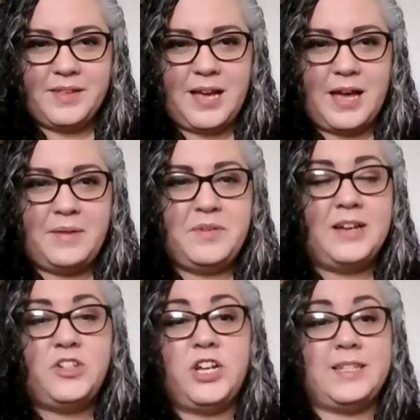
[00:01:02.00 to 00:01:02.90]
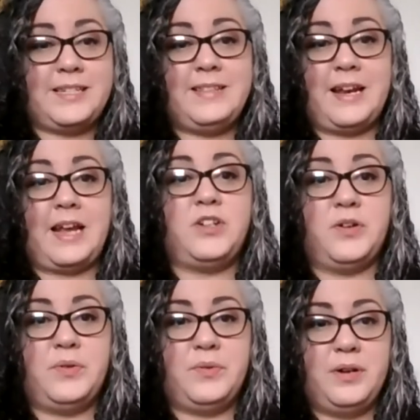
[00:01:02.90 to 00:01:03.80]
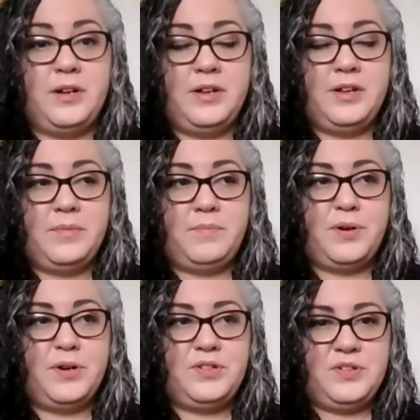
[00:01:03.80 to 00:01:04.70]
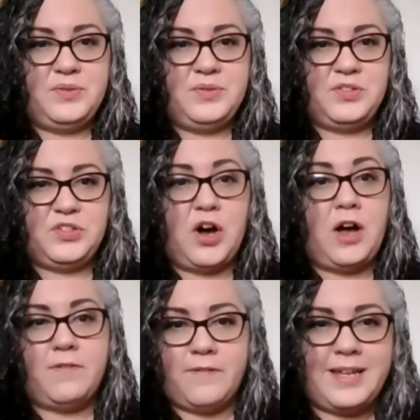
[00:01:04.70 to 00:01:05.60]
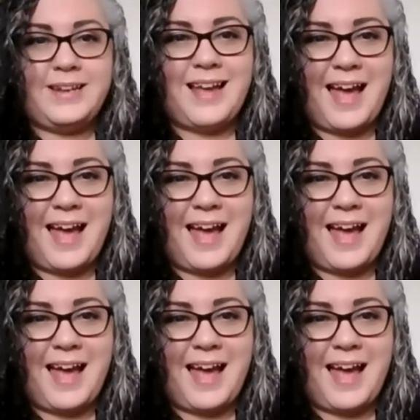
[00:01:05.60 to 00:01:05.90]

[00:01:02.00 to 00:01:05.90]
not just in that I don't produce often.